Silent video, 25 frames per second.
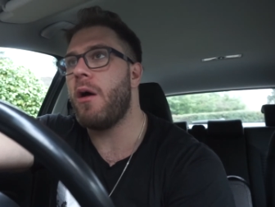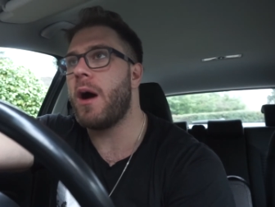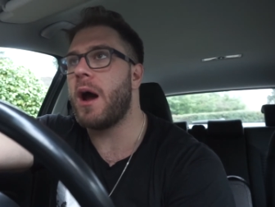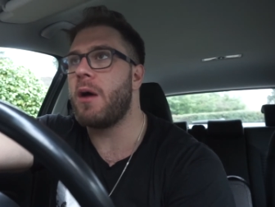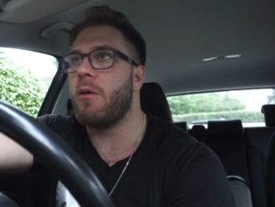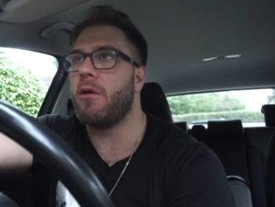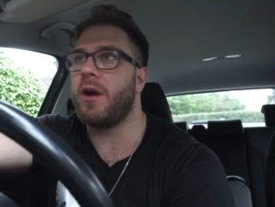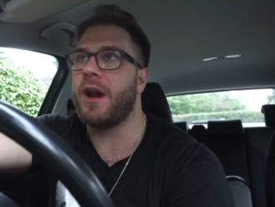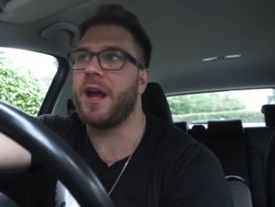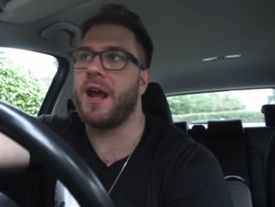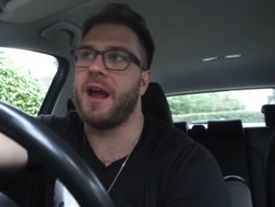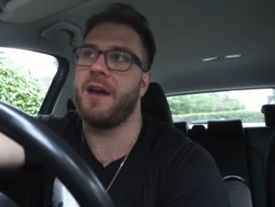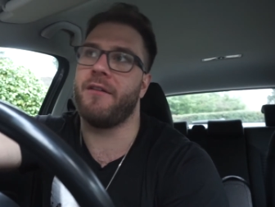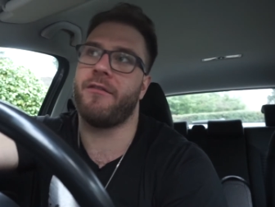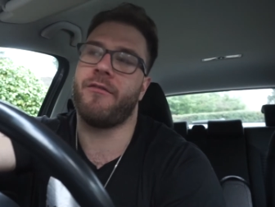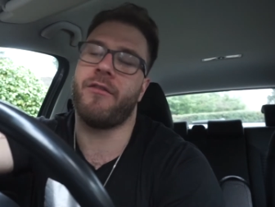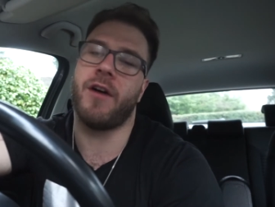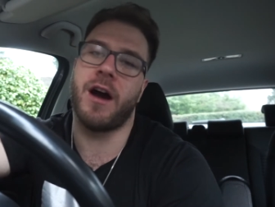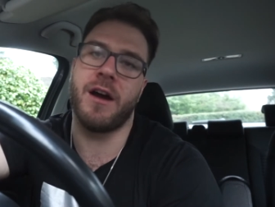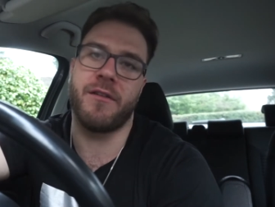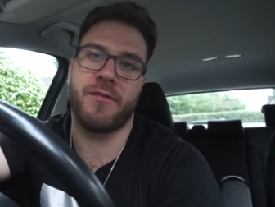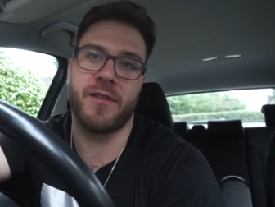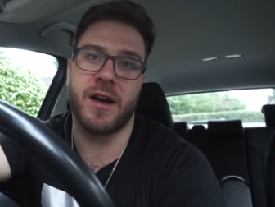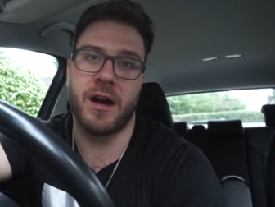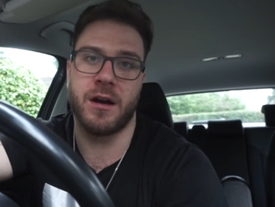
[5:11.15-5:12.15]
I want to hit
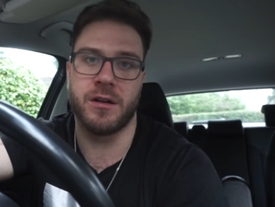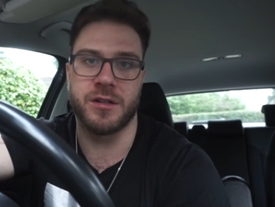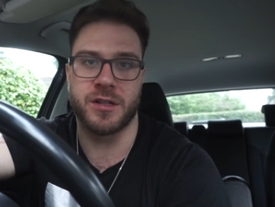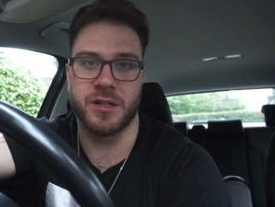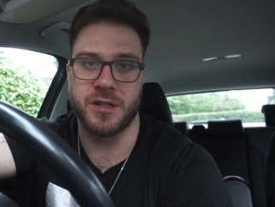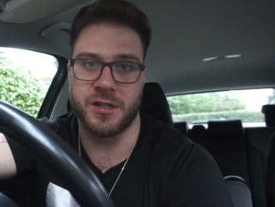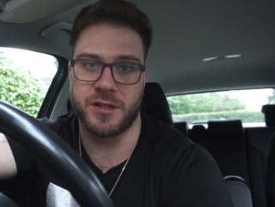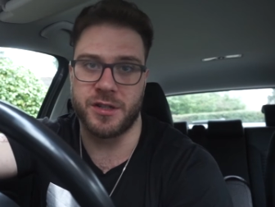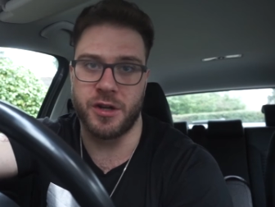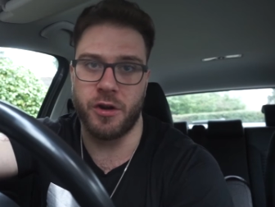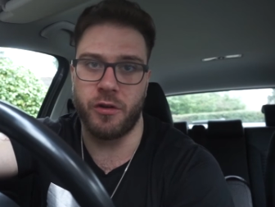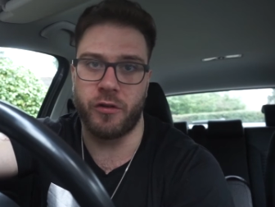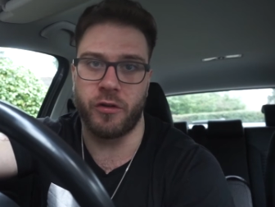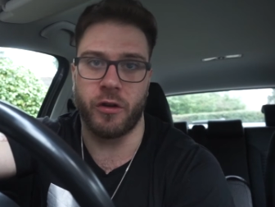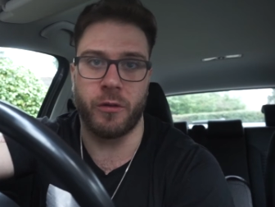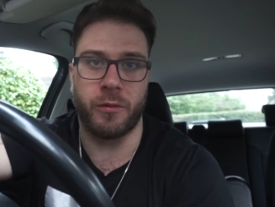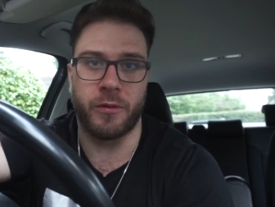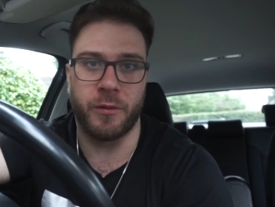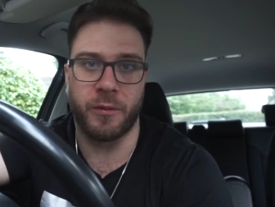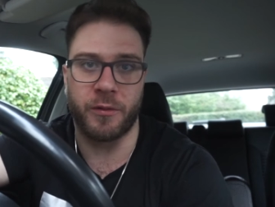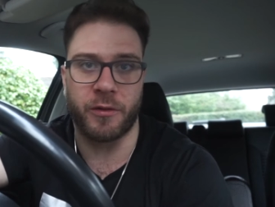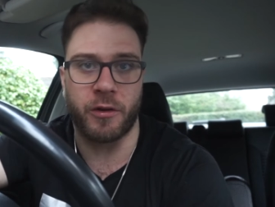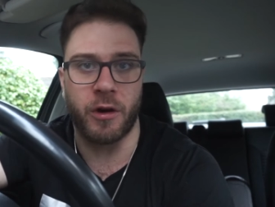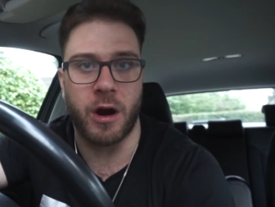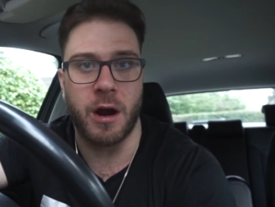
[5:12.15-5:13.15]
5,000 YouTube
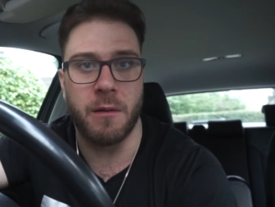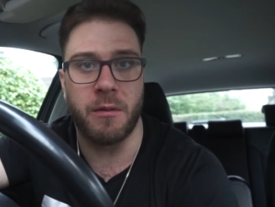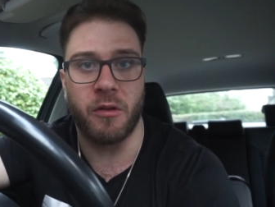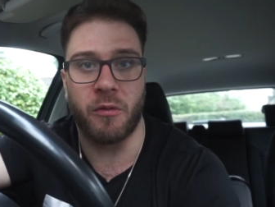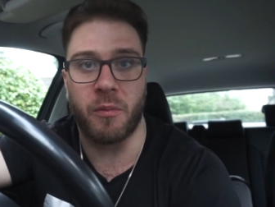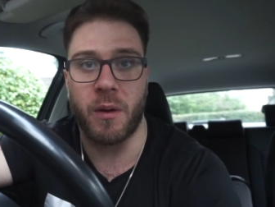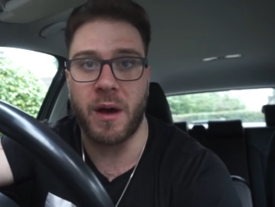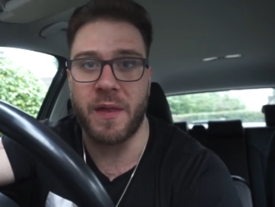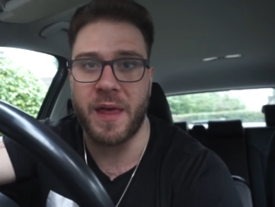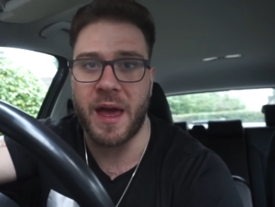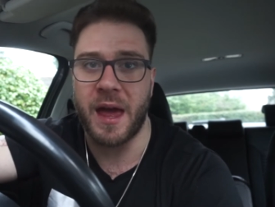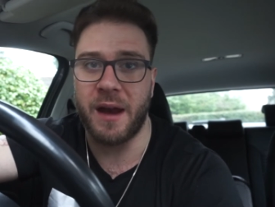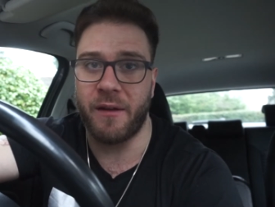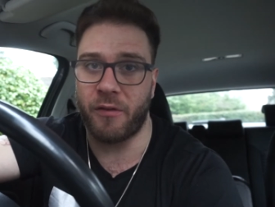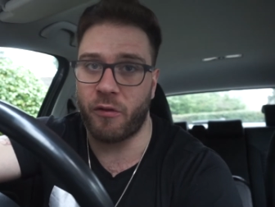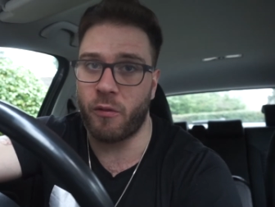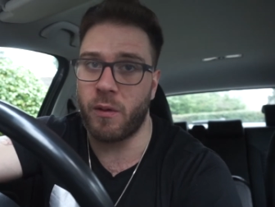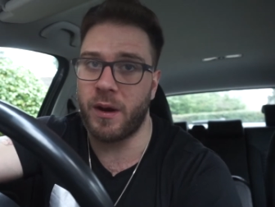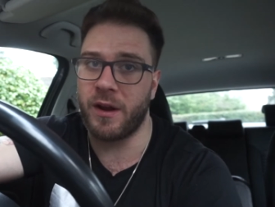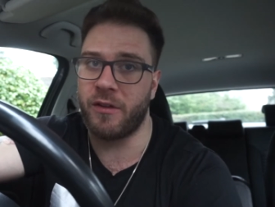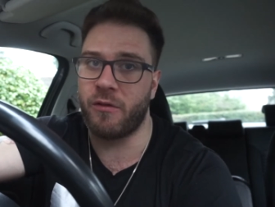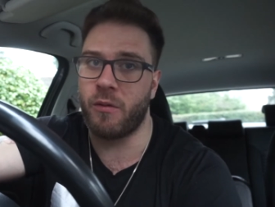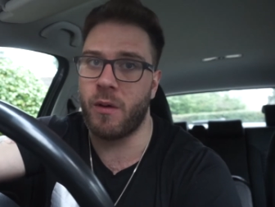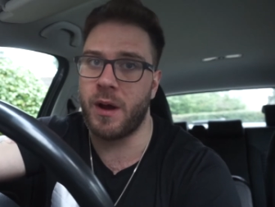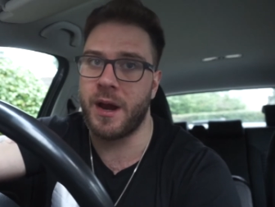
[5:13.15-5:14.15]
subscribers by the end of
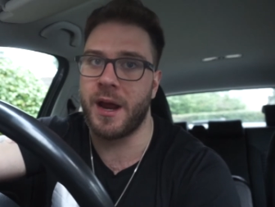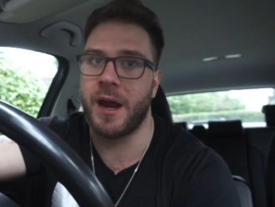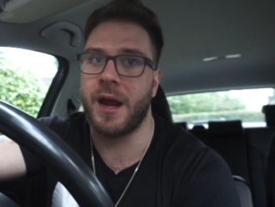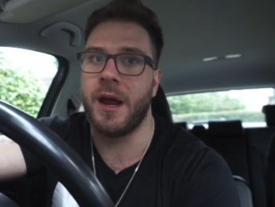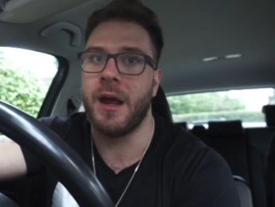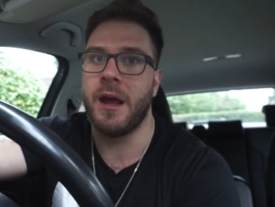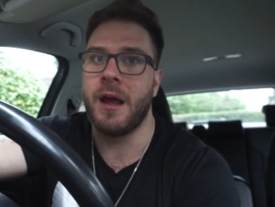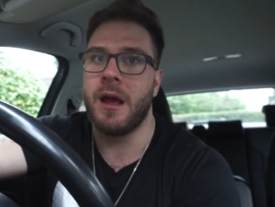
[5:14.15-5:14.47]
2020,